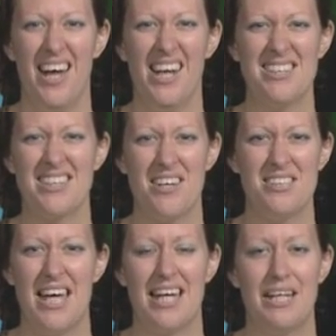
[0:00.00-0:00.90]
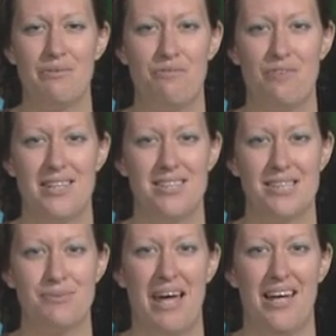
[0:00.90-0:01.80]
I like to go cycling with friends
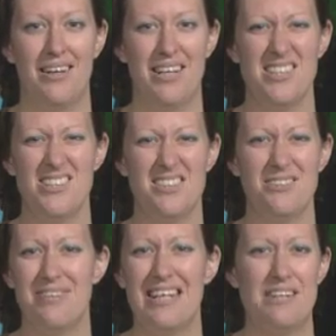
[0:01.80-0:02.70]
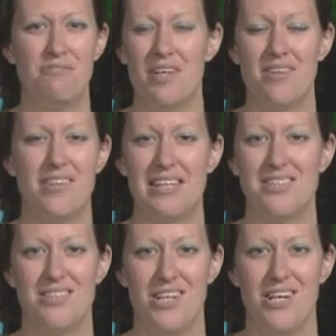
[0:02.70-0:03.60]
as well, and it's just a really fun thing
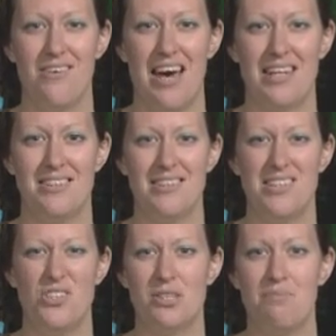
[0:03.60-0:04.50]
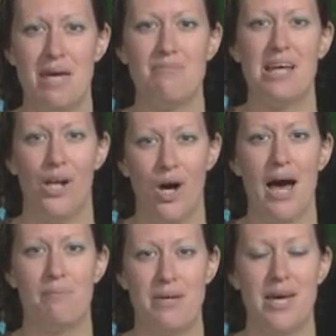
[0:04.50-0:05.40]
to do, and it's just made me a lot
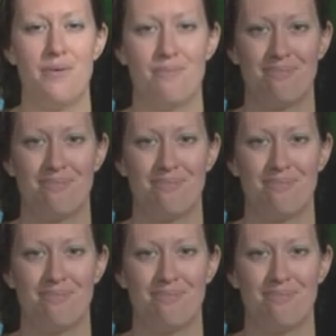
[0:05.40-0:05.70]
happier.